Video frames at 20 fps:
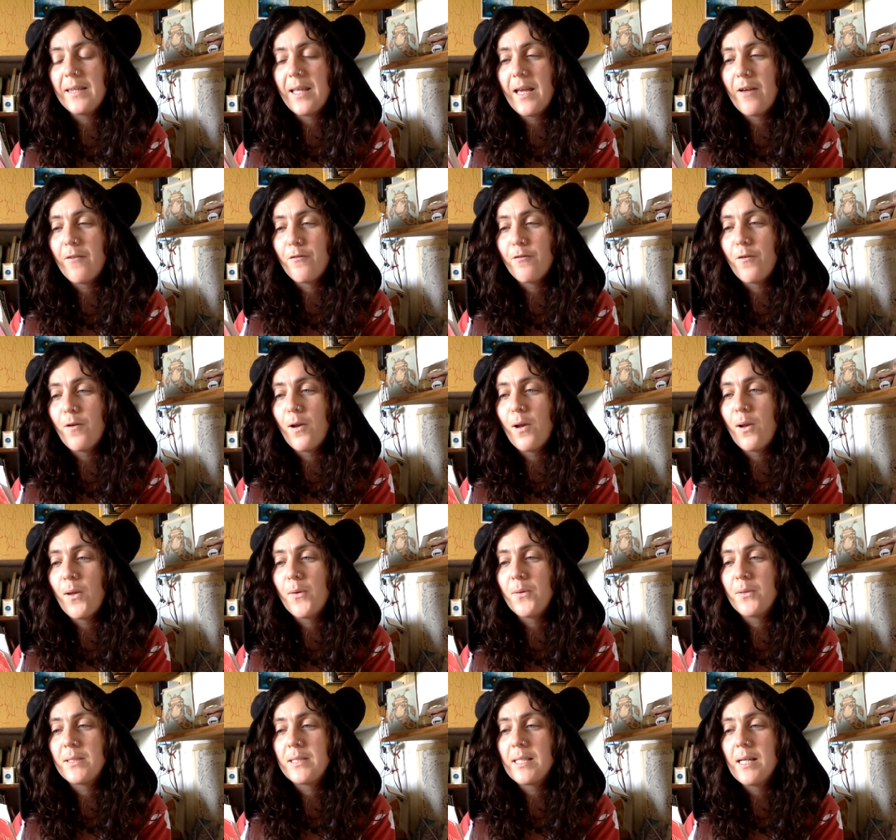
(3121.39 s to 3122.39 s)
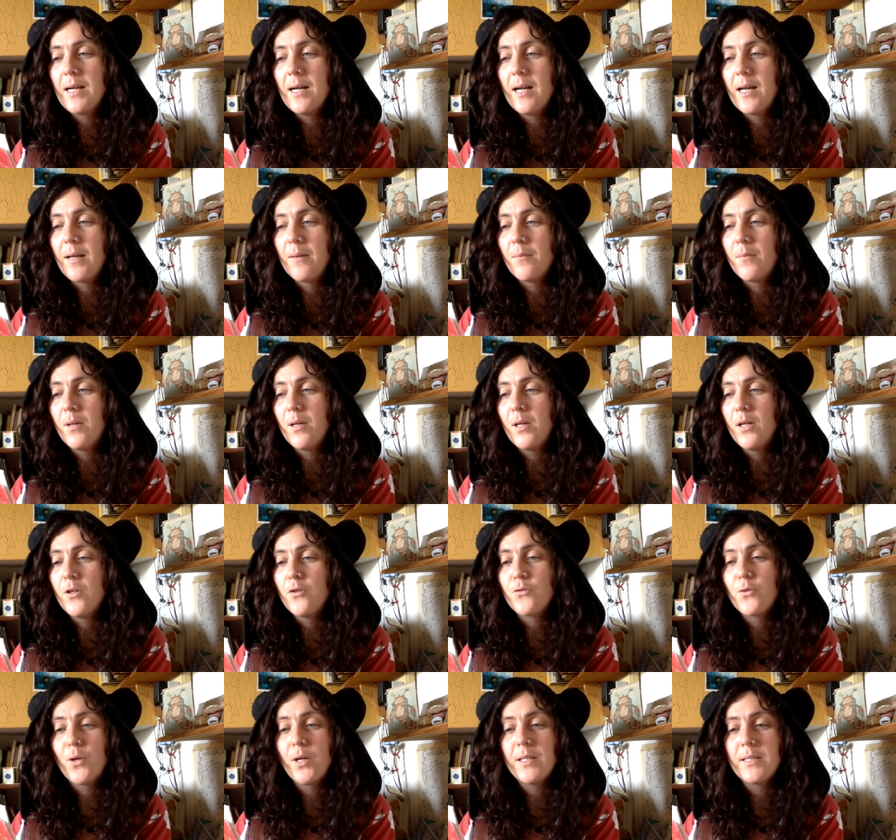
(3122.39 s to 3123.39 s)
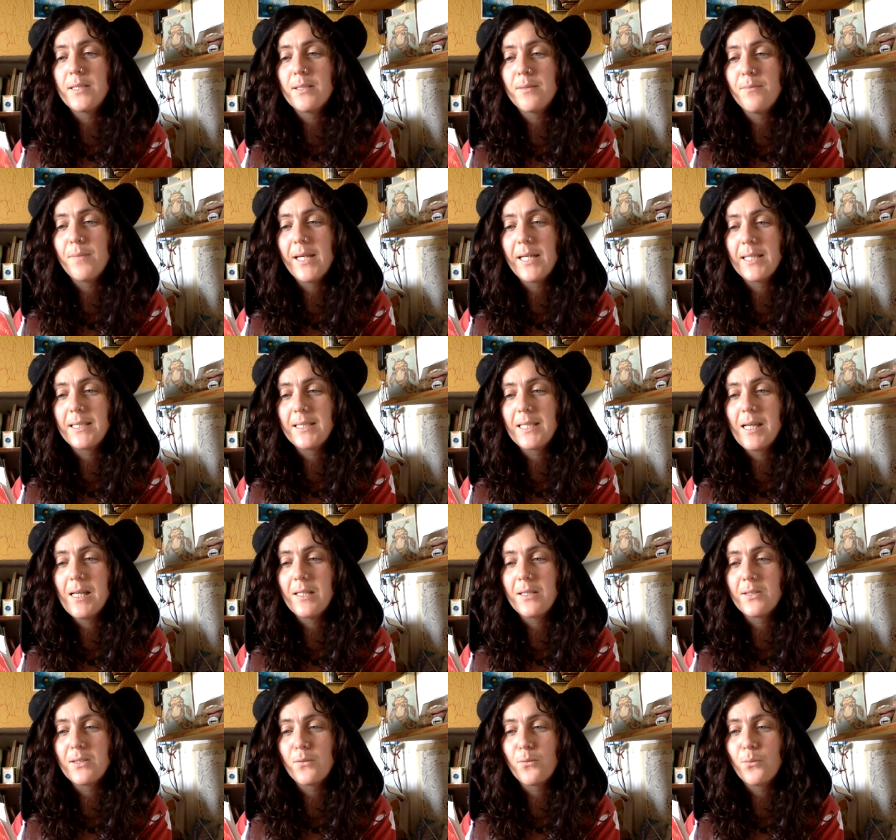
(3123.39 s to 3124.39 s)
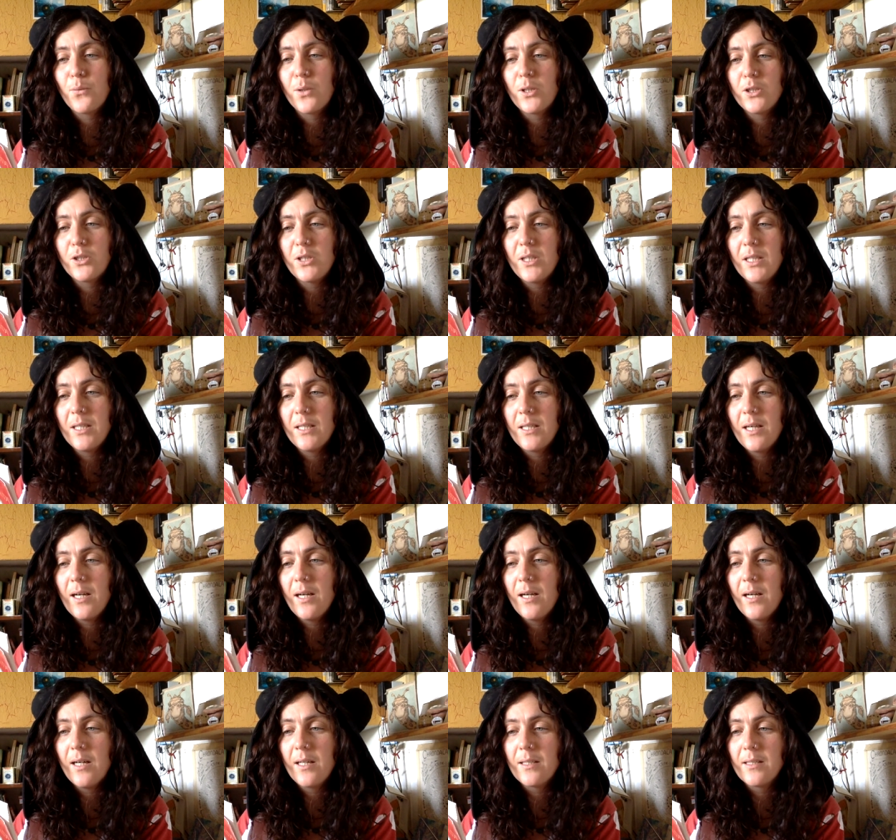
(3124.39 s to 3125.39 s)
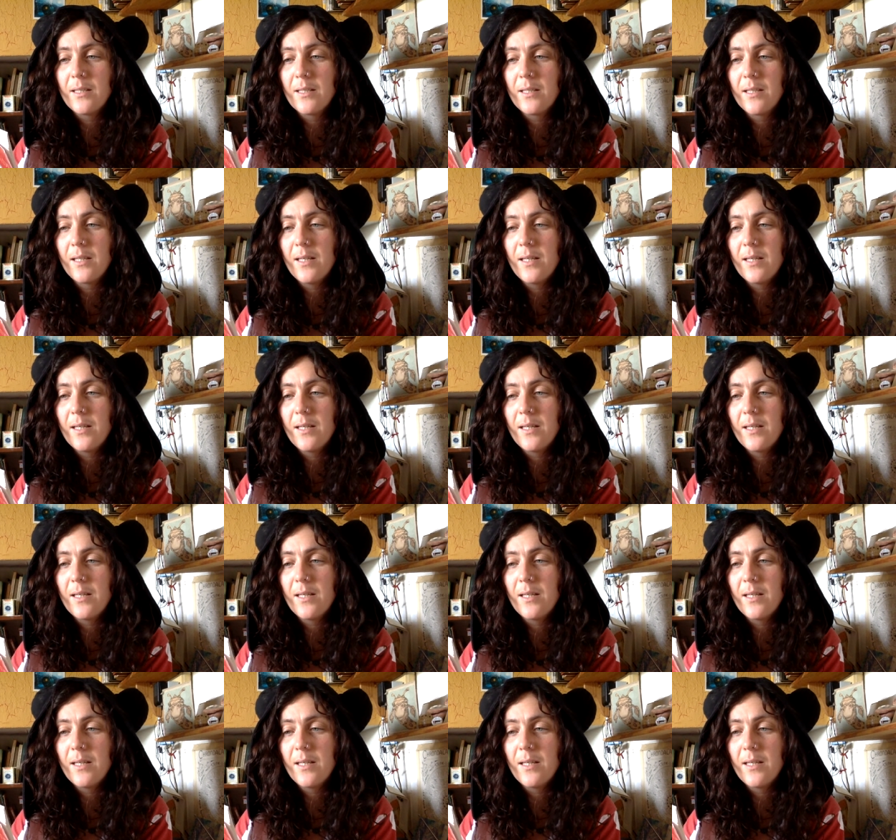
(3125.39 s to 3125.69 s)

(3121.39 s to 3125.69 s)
there for a long time, trying to make sense of what she had heard.